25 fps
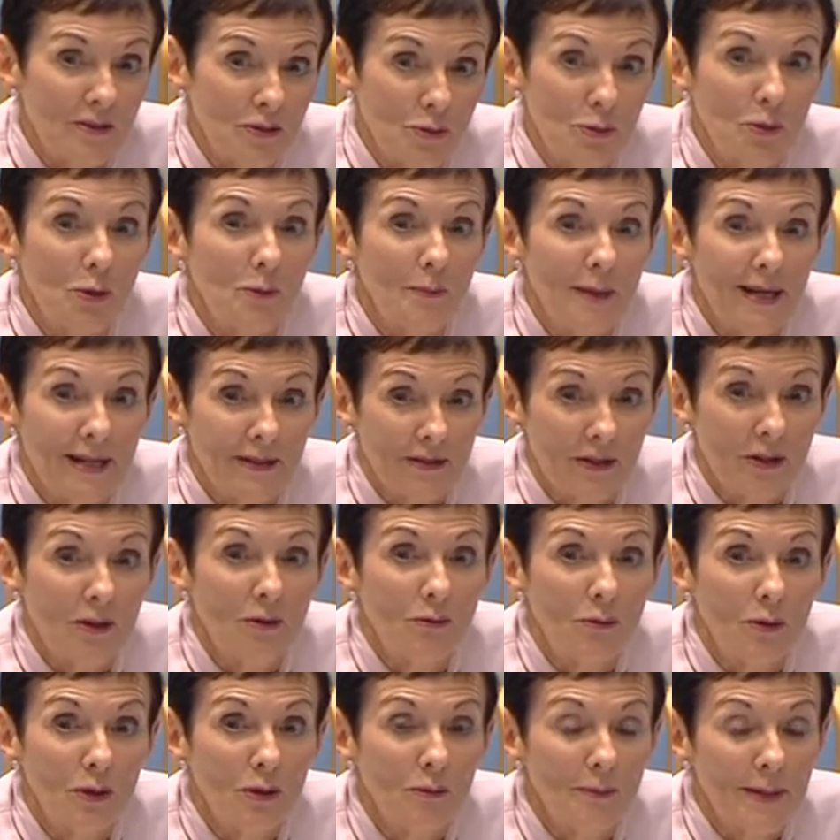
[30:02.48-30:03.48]
we'll make
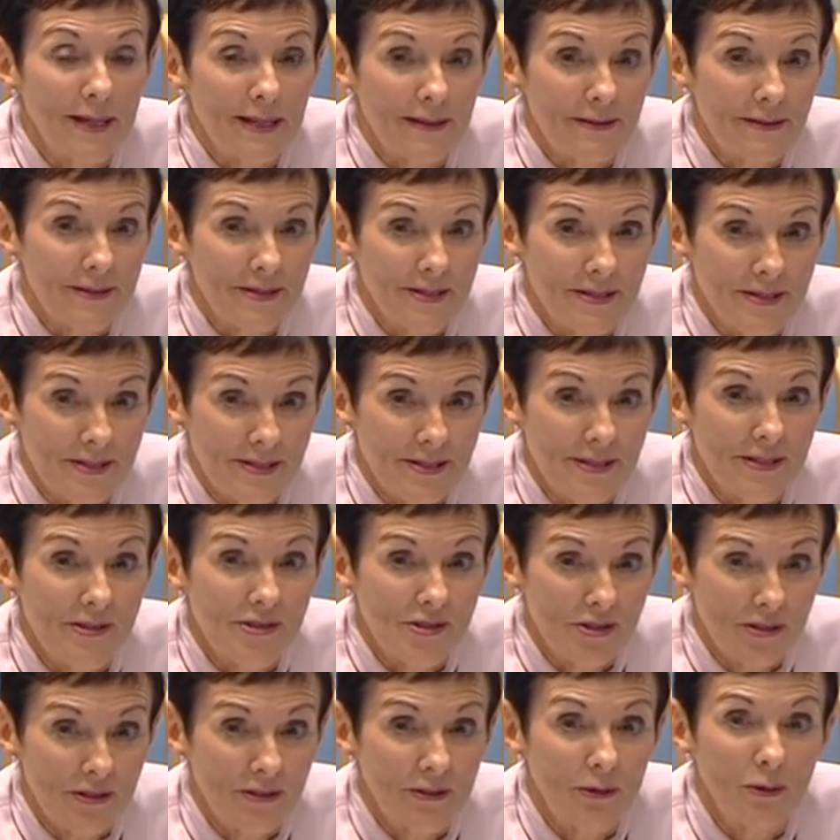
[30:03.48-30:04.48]
the
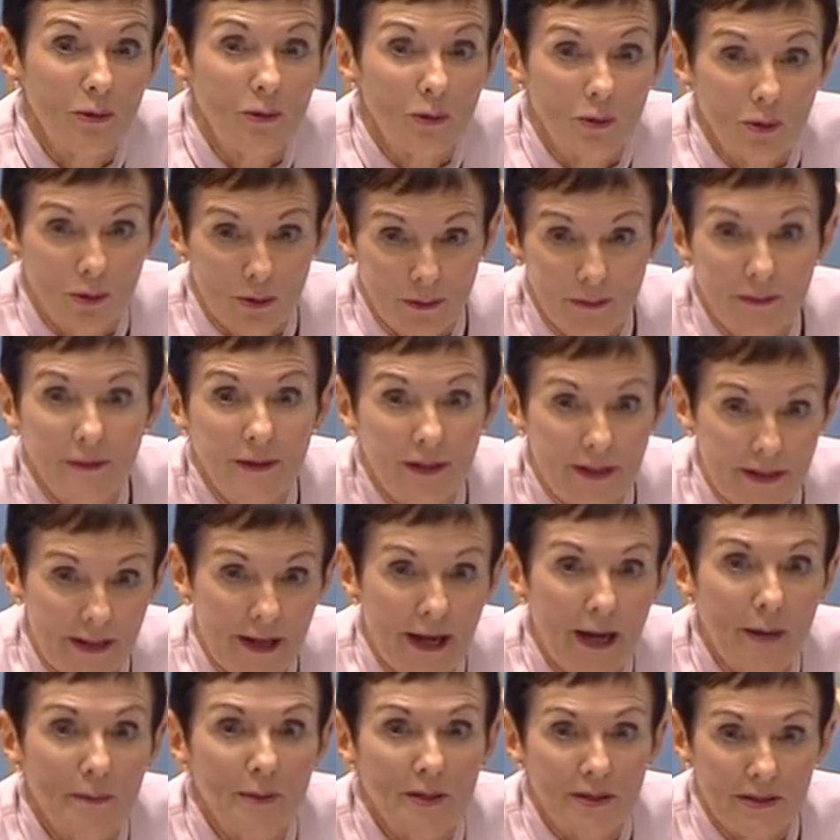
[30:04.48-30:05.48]
decision, or an
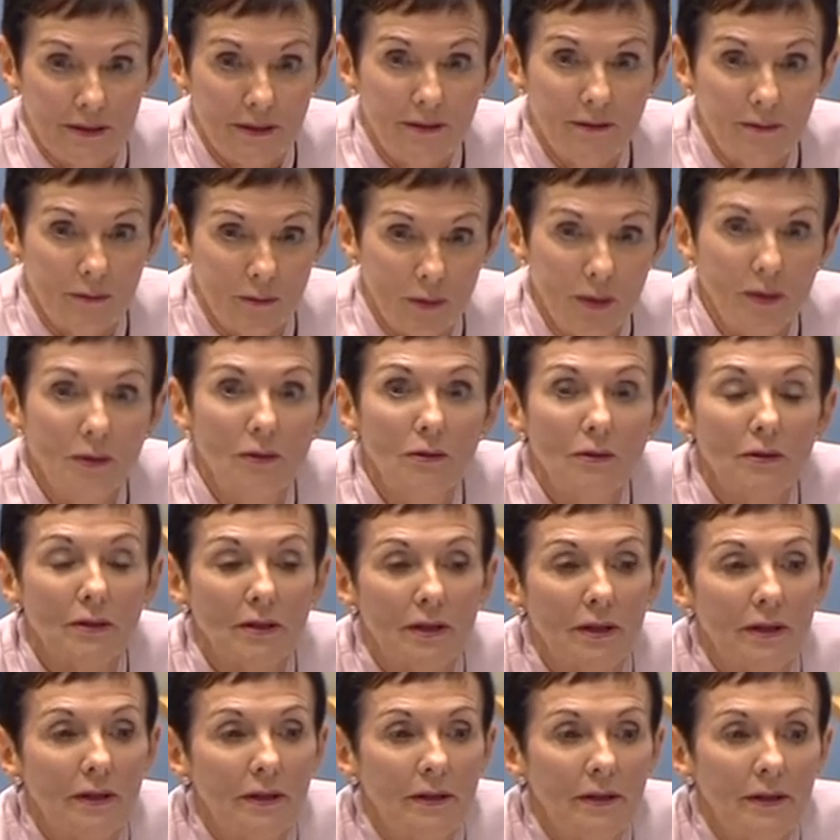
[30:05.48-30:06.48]
arbiter will,
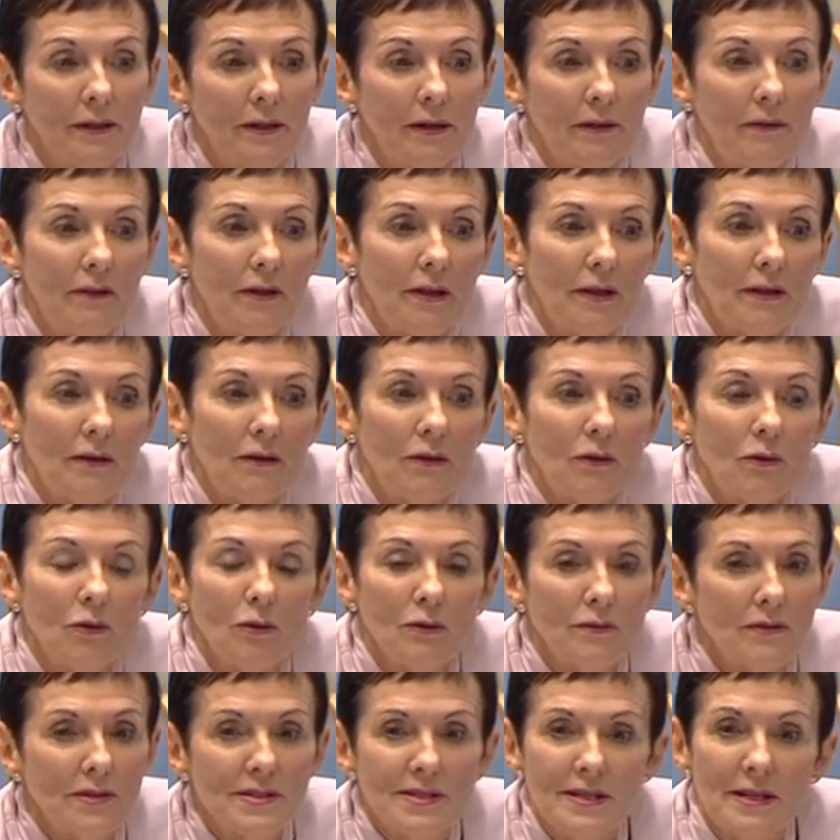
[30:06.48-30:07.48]
then
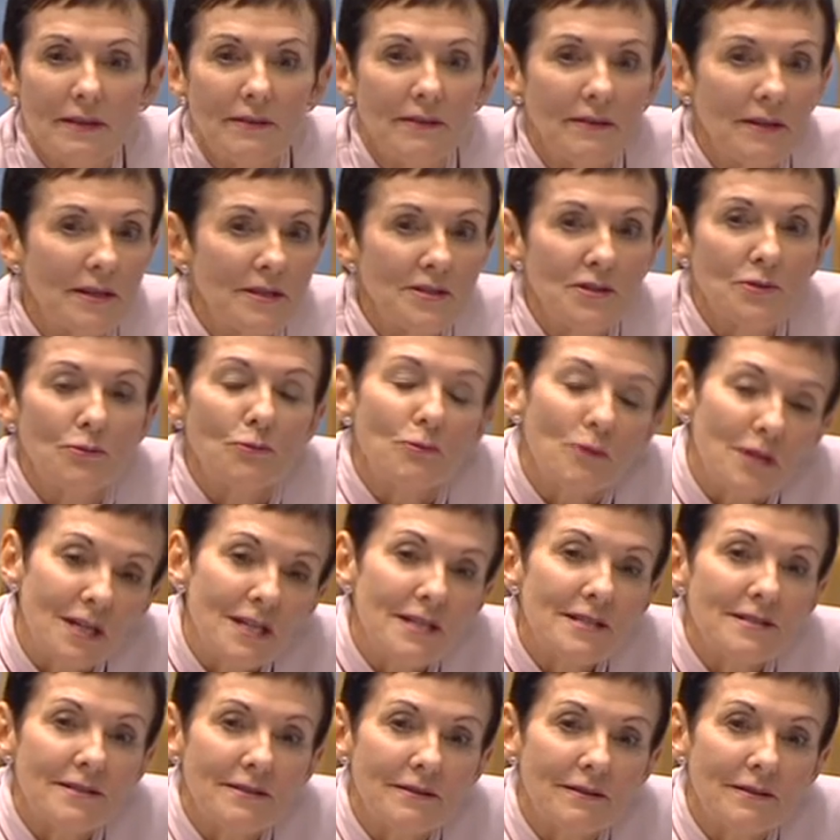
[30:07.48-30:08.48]
all of a sudden there's a
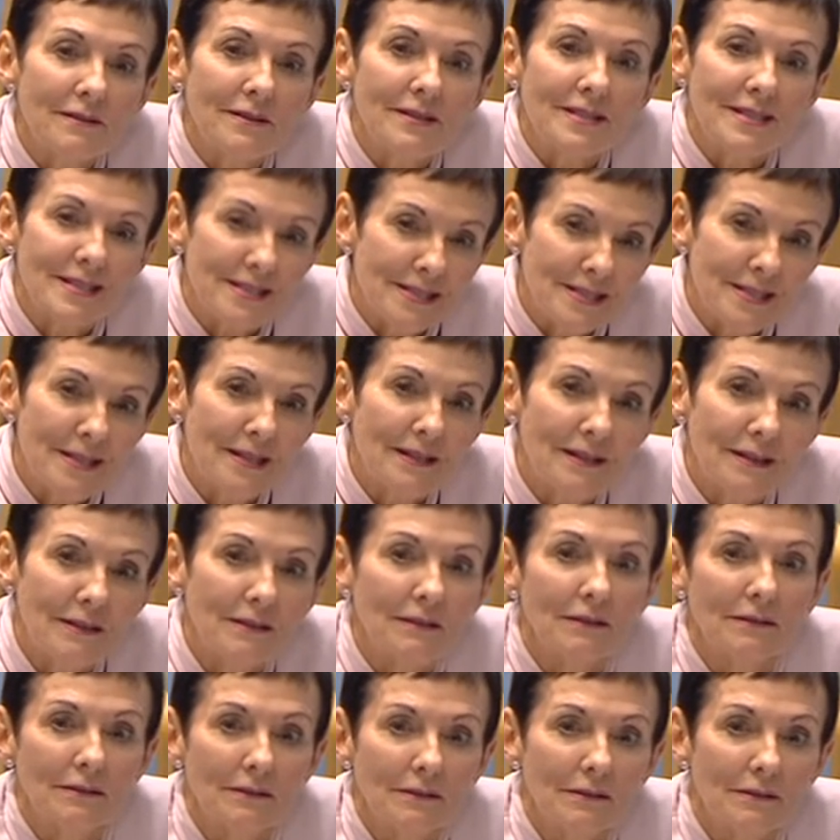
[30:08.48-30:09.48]
reason to
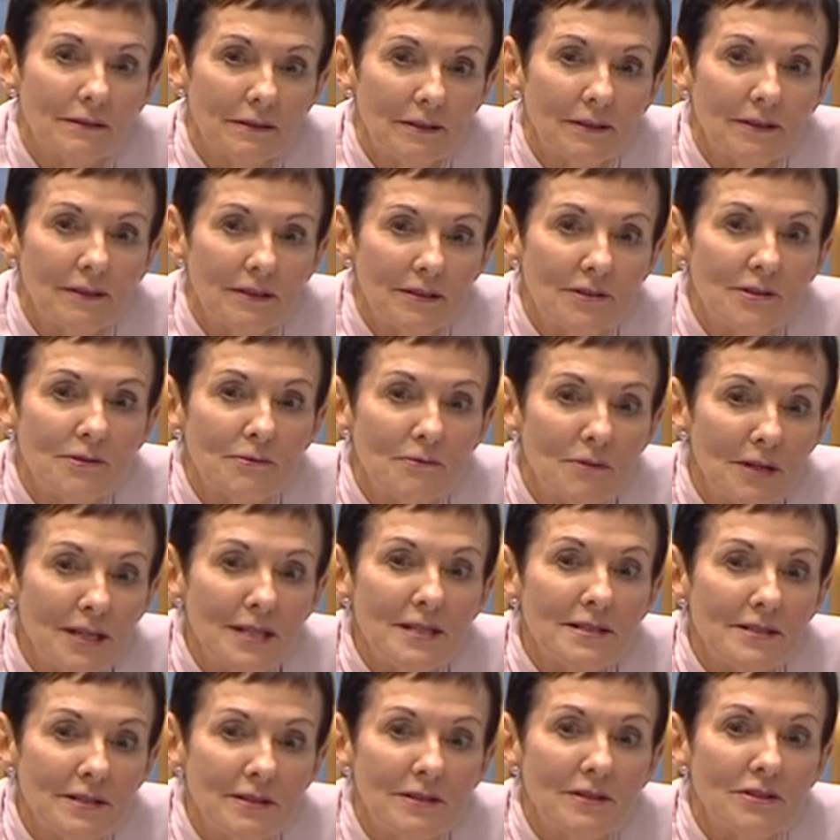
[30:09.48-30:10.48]
settle. There's a
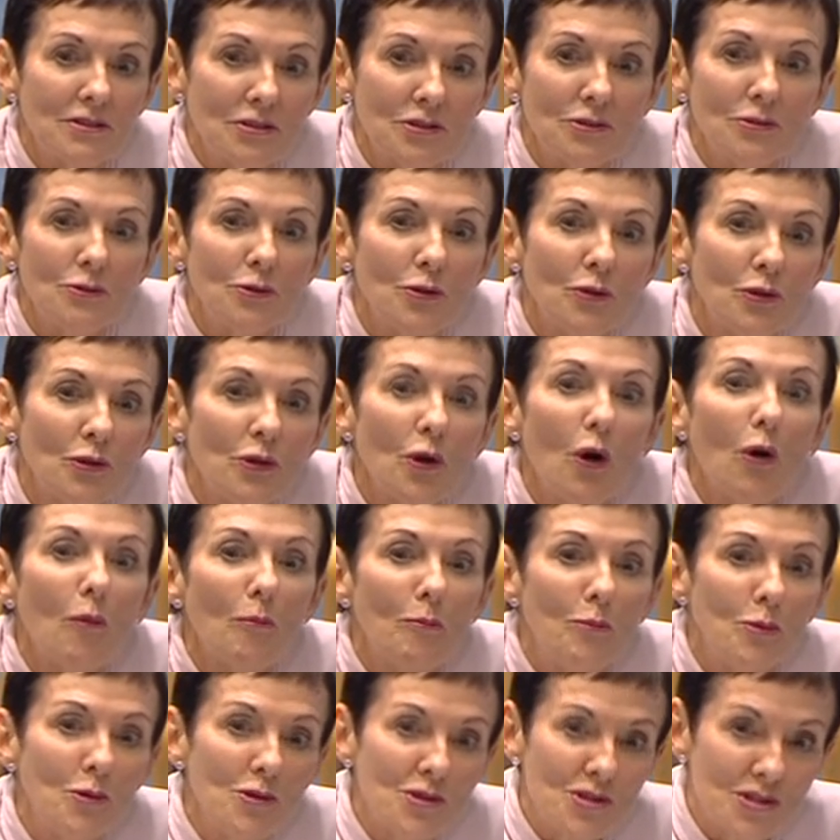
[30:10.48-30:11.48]
reason to
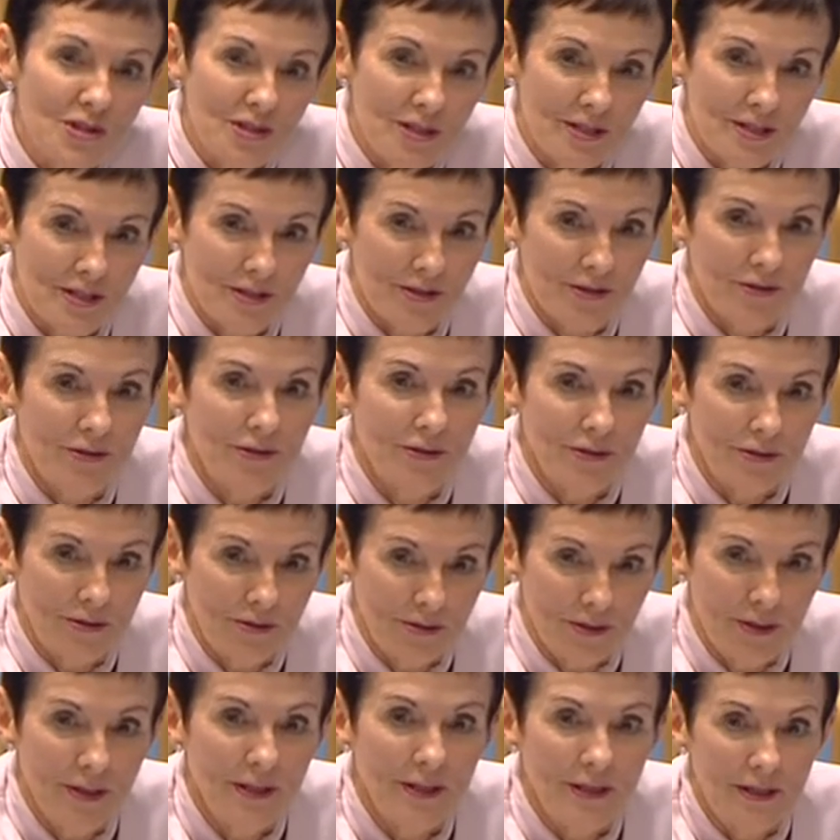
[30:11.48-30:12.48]
not push this
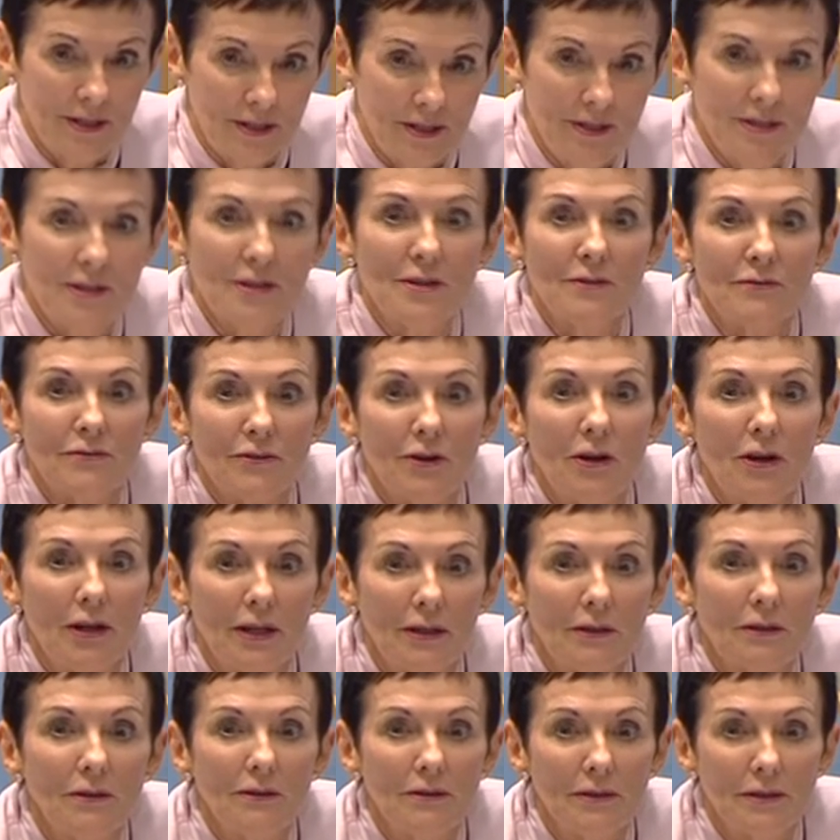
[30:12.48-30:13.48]
through to the
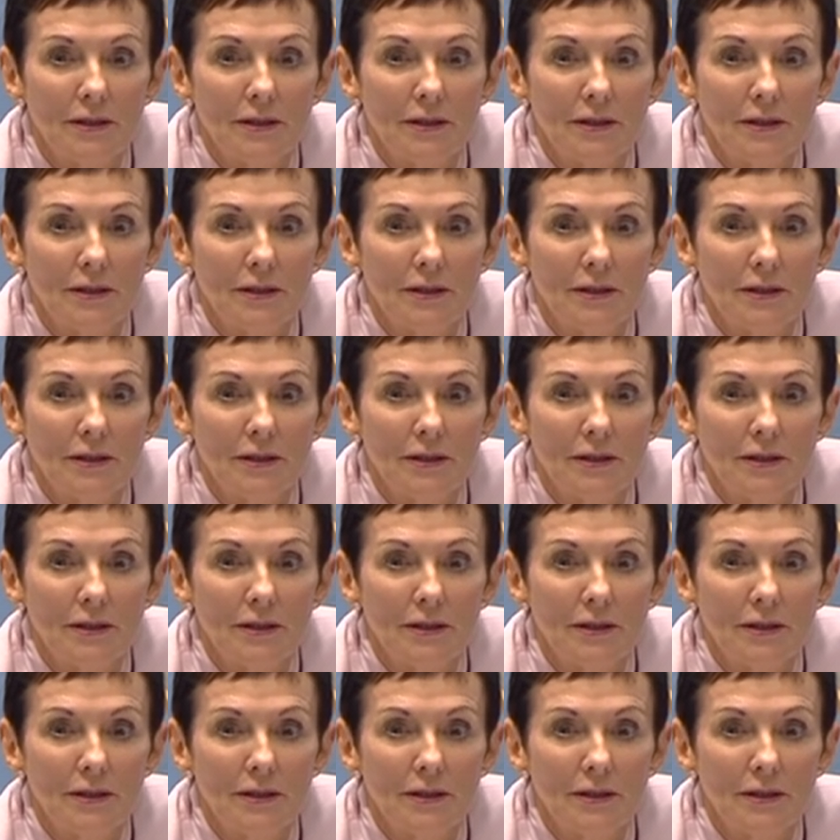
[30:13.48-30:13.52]
final